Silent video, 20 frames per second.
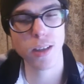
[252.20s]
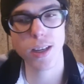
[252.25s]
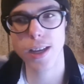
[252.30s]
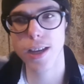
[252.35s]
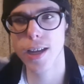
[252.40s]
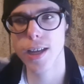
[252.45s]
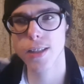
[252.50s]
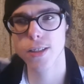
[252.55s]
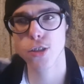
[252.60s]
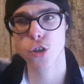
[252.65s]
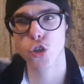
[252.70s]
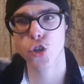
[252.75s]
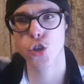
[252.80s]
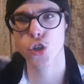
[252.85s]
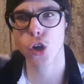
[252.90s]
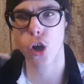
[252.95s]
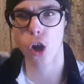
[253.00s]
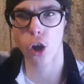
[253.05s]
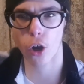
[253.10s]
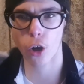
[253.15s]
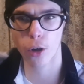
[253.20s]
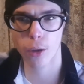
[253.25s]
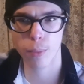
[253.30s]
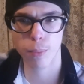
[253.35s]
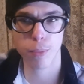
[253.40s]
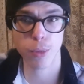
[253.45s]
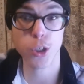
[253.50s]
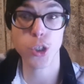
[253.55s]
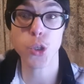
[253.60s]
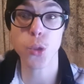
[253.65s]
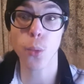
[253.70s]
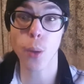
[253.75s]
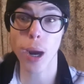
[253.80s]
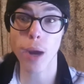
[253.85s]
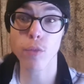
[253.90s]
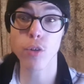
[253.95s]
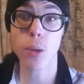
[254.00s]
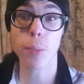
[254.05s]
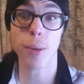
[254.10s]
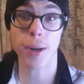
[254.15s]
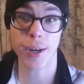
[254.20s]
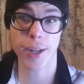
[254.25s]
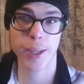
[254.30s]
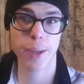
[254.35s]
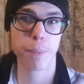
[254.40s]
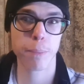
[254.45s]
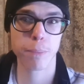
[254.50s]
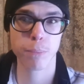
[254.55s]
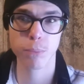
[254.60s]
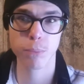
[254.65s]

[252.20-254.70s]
It's a shock to everybody.